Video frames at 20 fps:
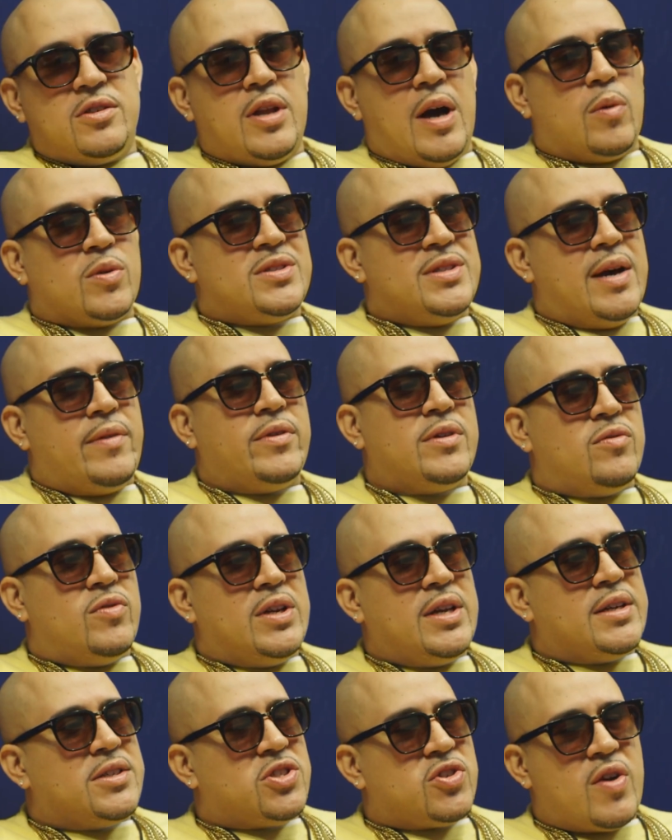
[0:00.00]
You know, I was never
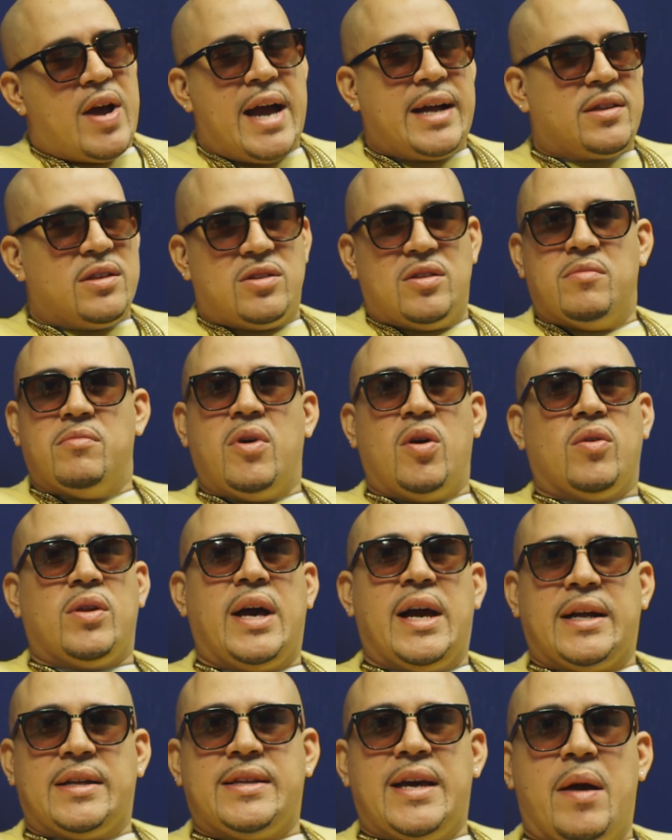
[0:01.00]
really attracted to Mo
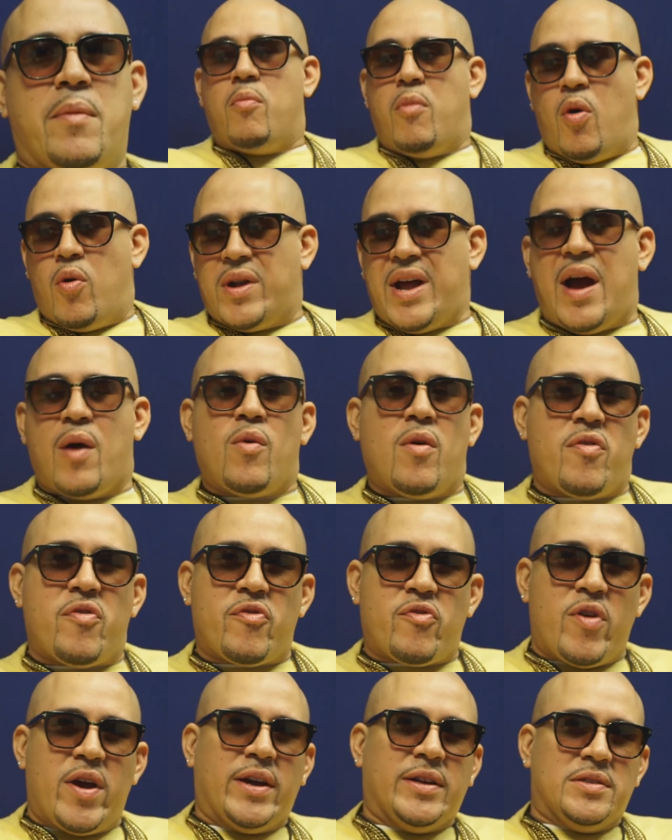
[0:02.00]
like that. Mo and I were
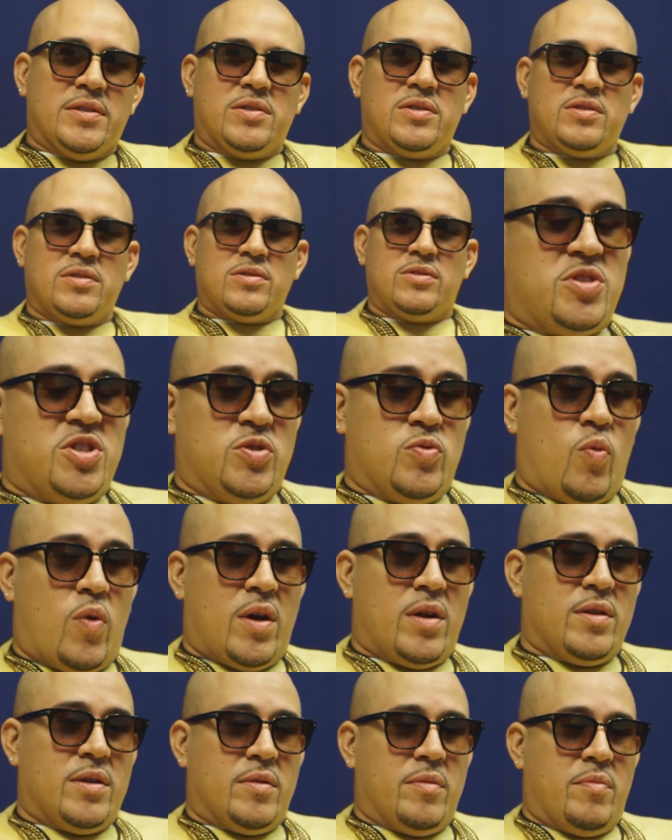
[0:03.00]
friends. She's
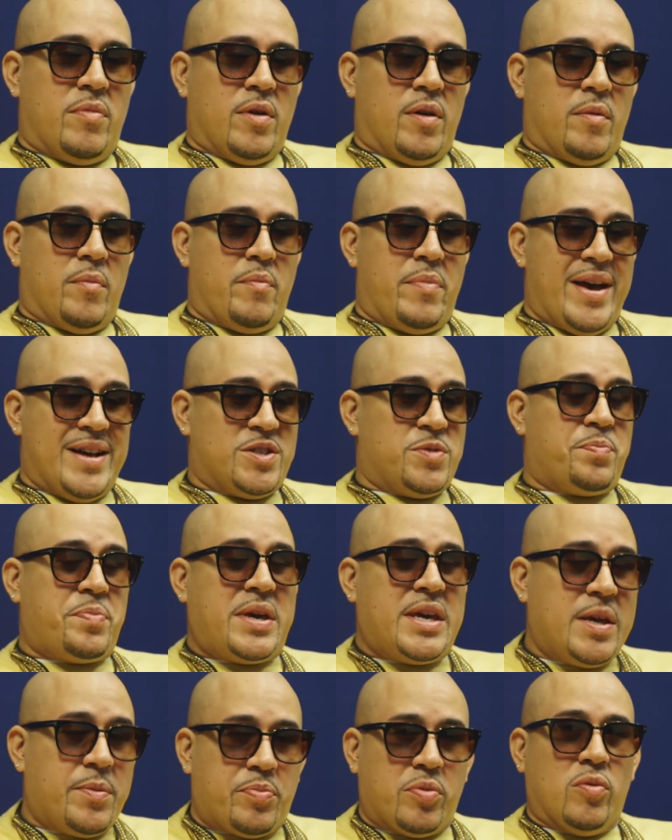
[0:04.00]
one of the best
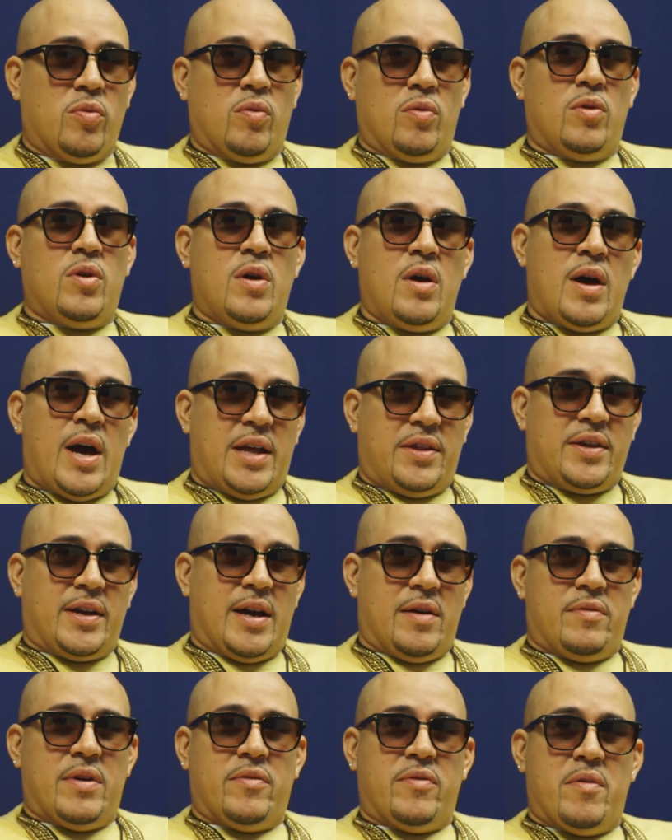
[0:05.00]
people I
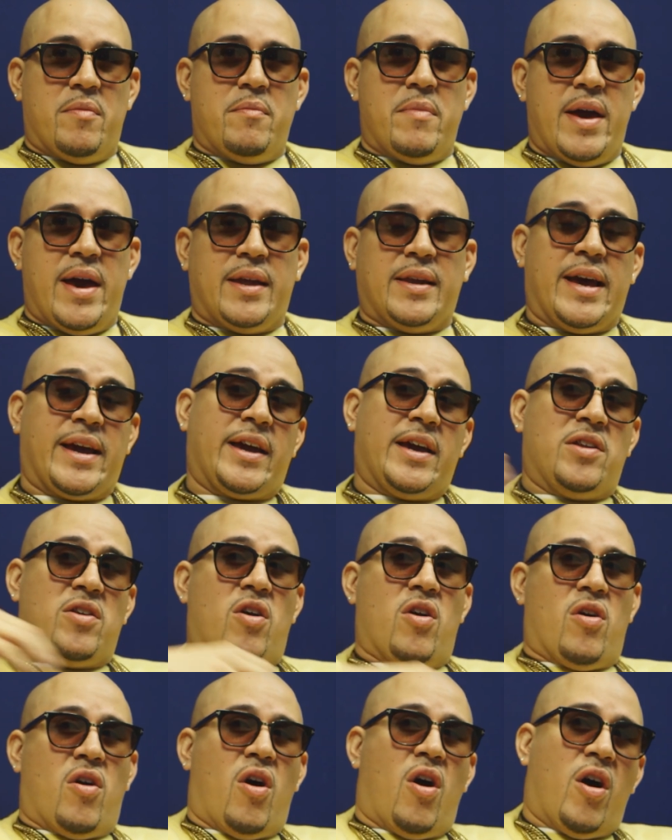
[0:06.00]
think I've ever met, like in her